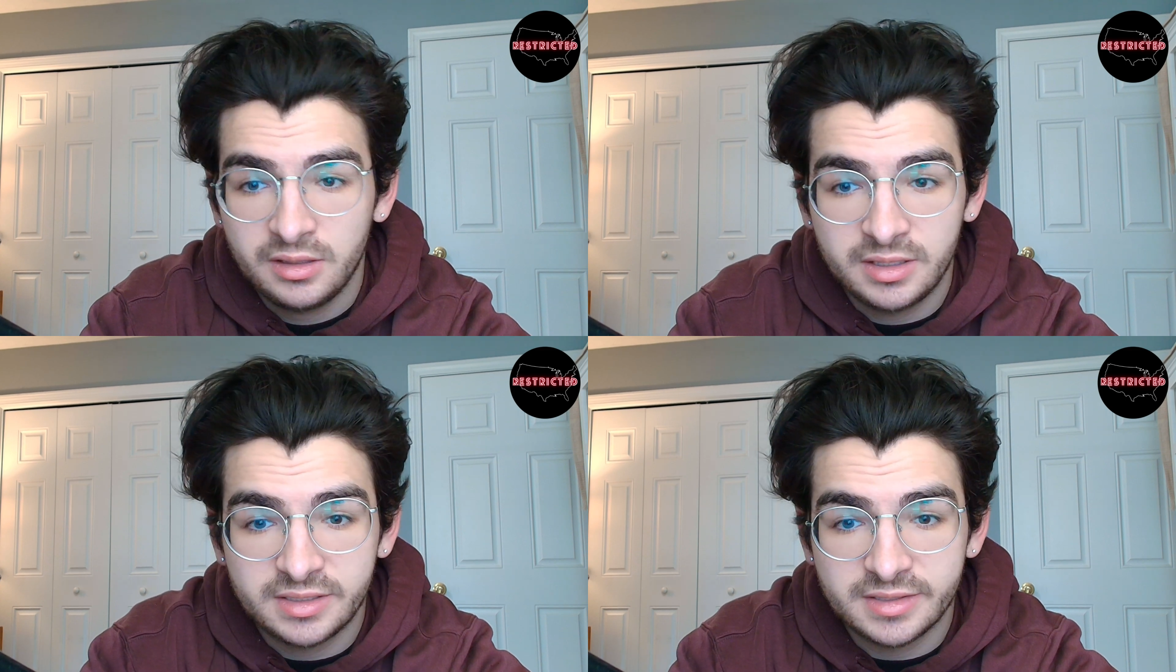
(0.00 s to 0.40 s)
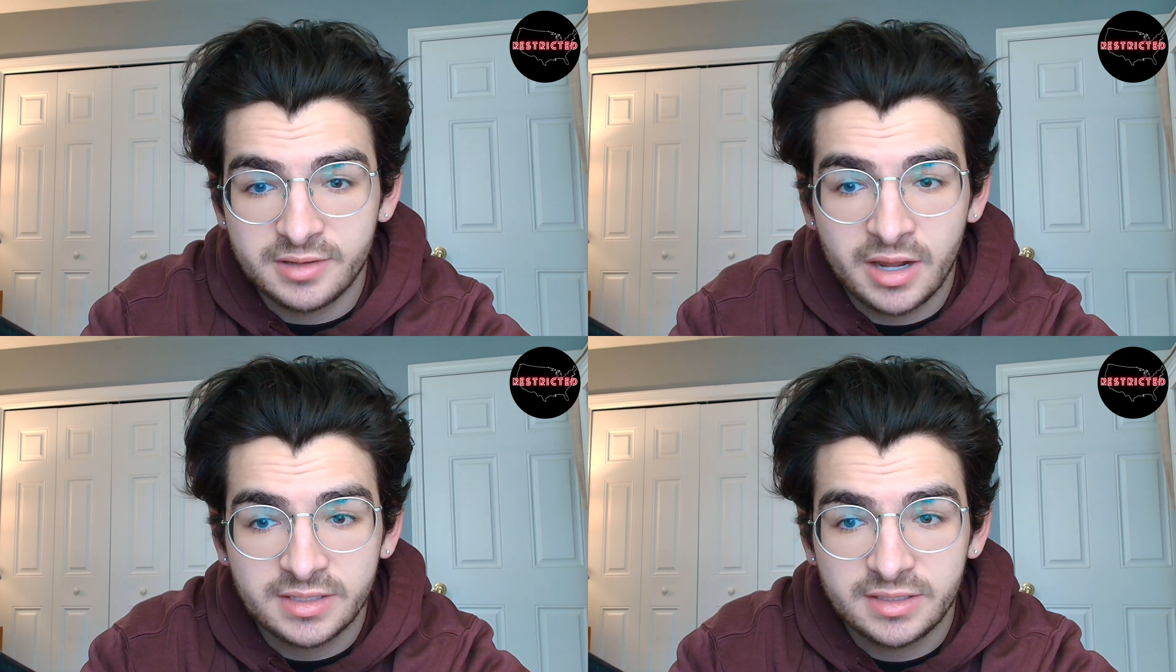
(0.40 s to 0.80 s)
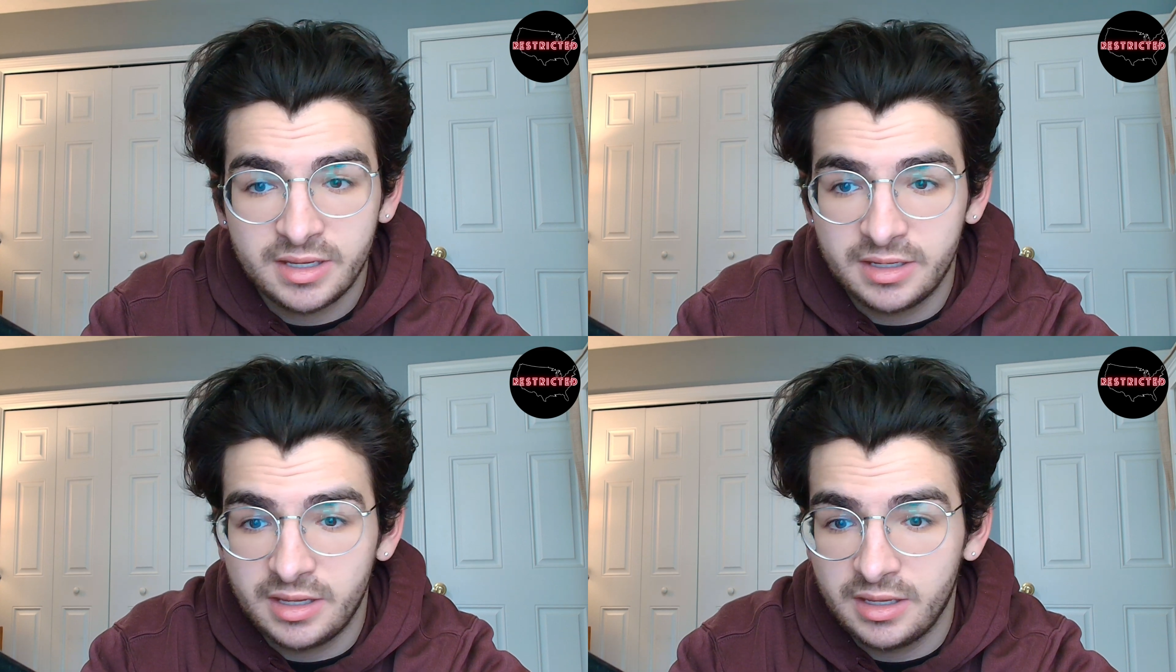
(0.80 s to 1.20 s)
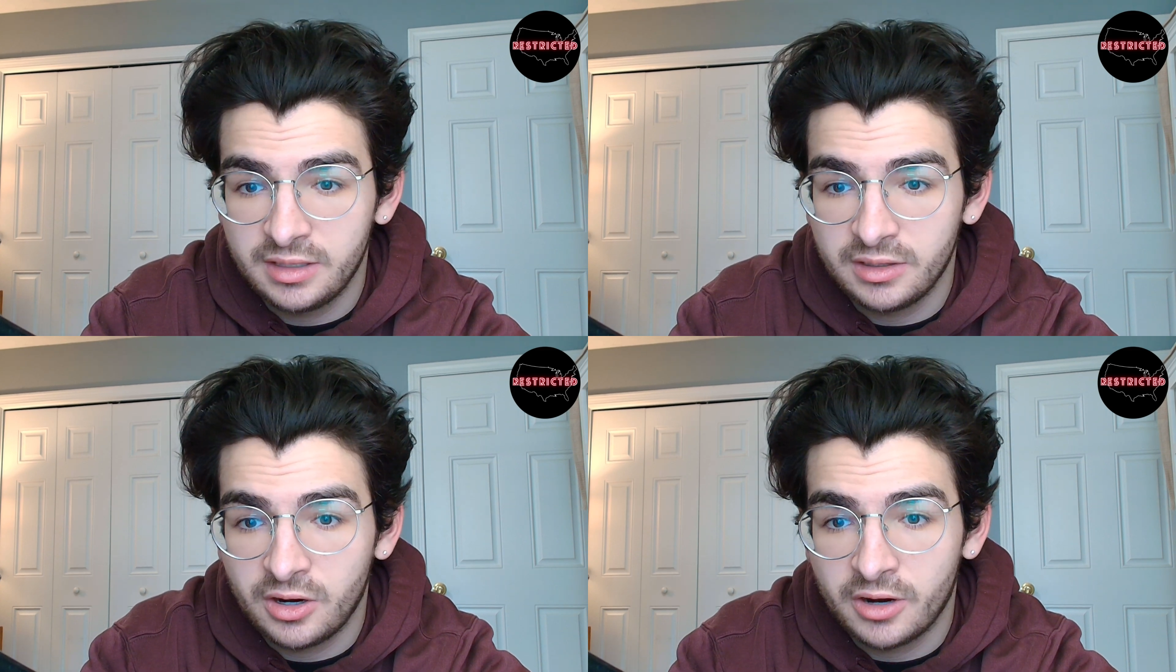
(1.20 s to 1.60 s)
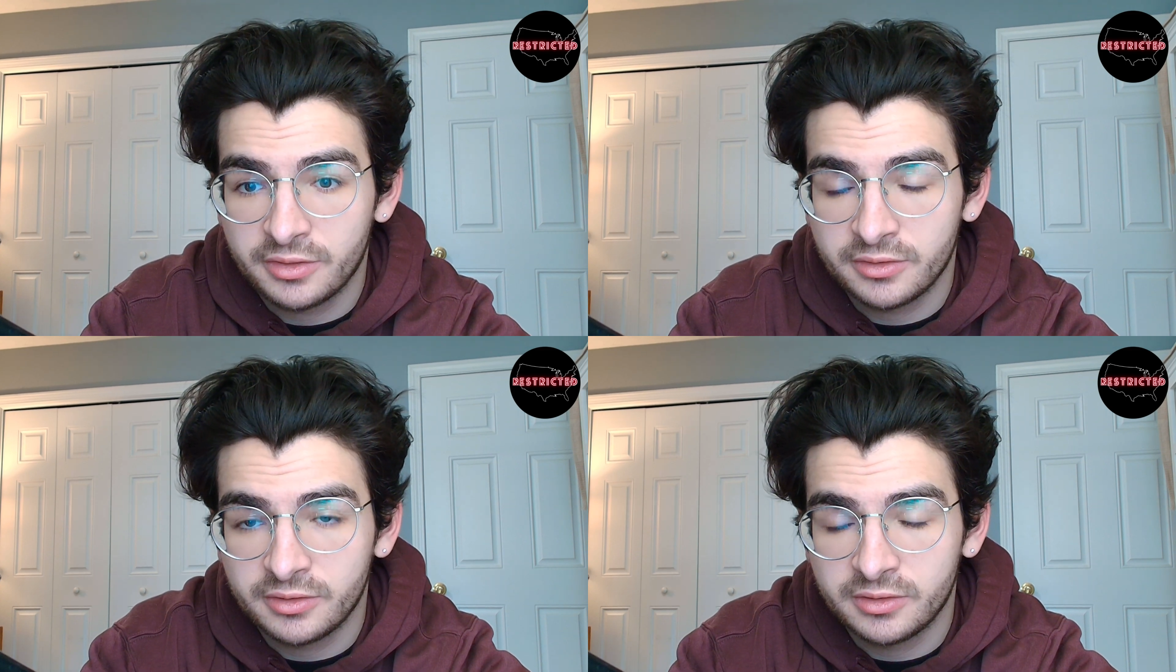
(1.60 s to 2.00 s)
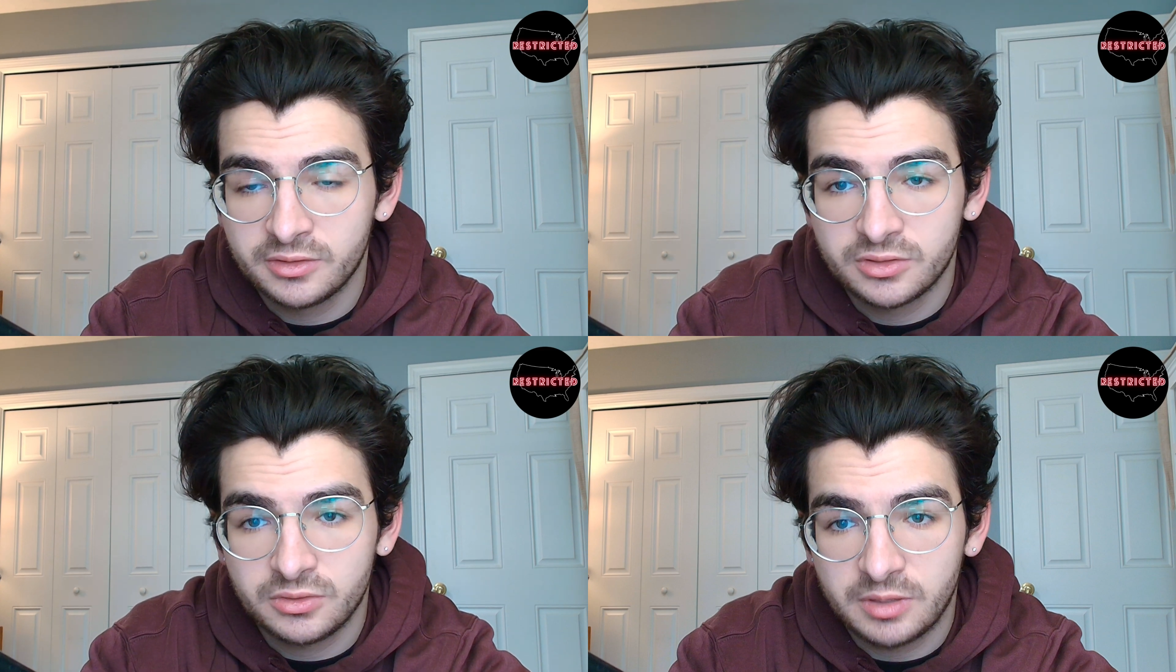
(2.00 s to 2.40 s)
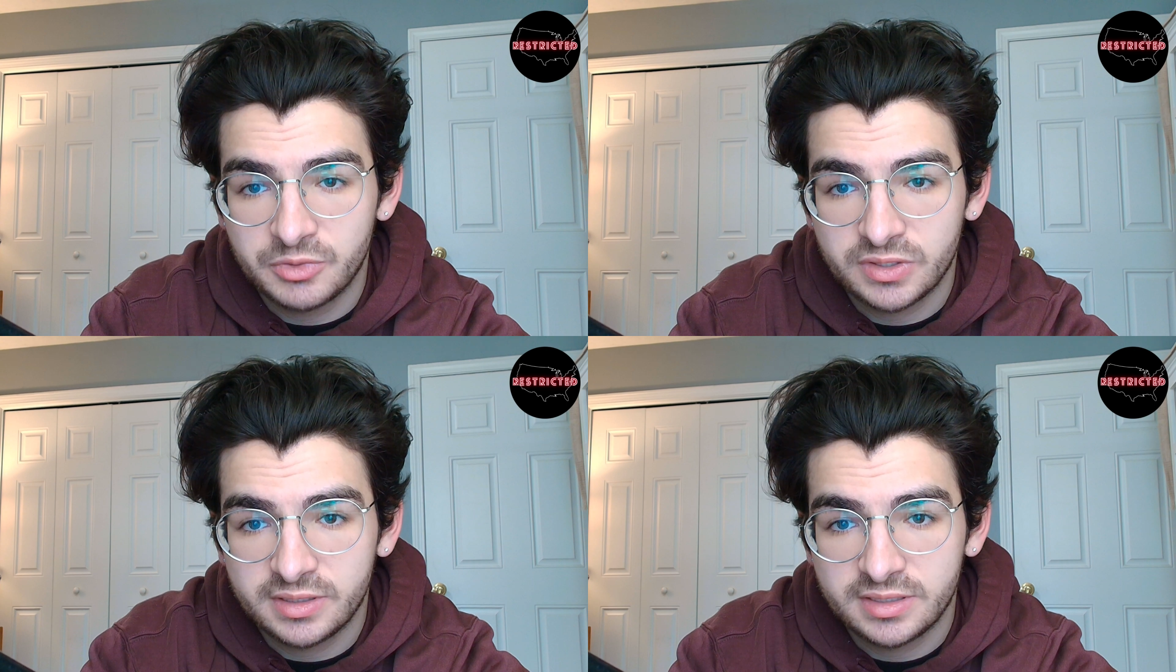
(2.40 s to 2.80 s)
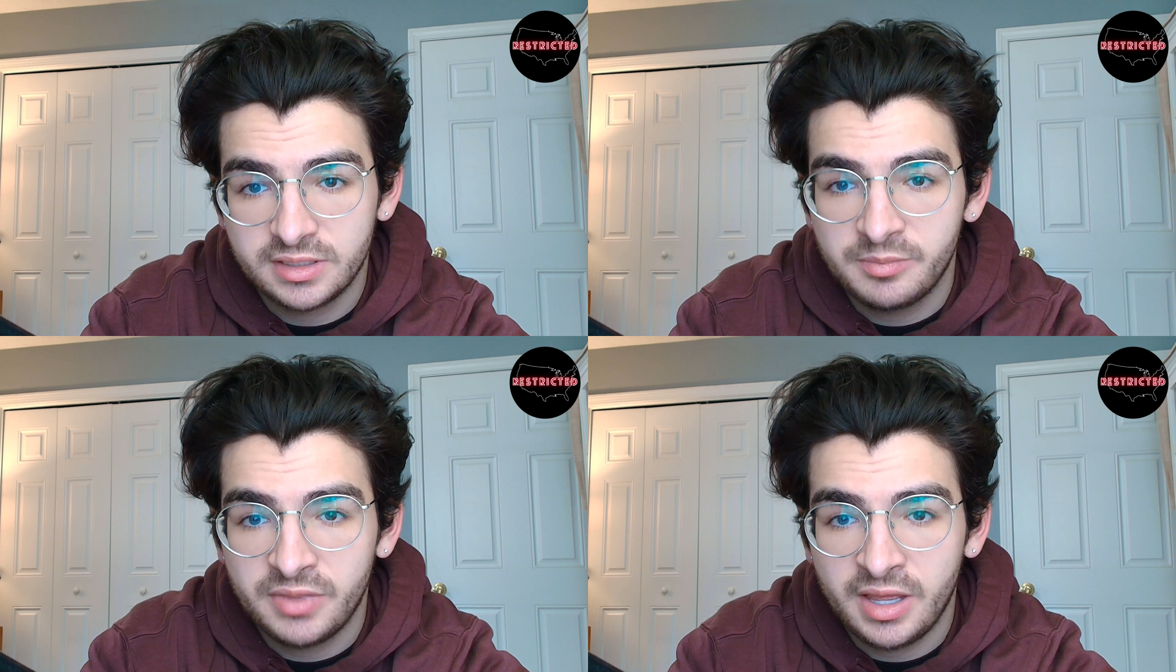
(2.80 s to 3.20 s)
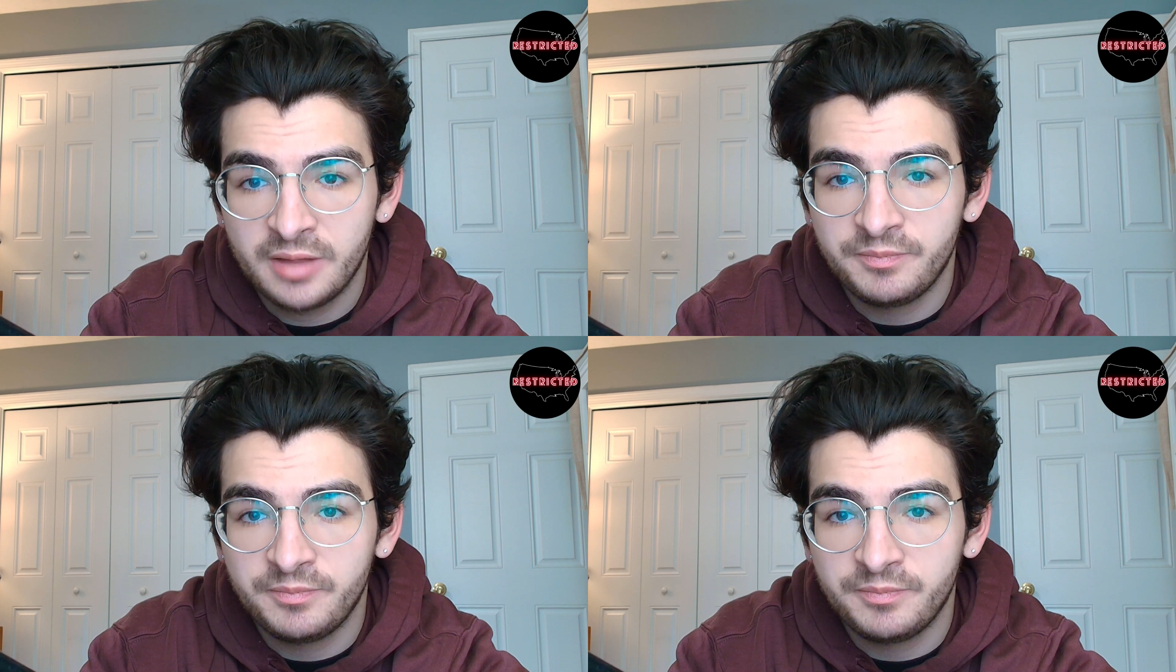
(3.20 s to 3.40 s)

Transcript: It does not say a author, so I'm just going to skip that.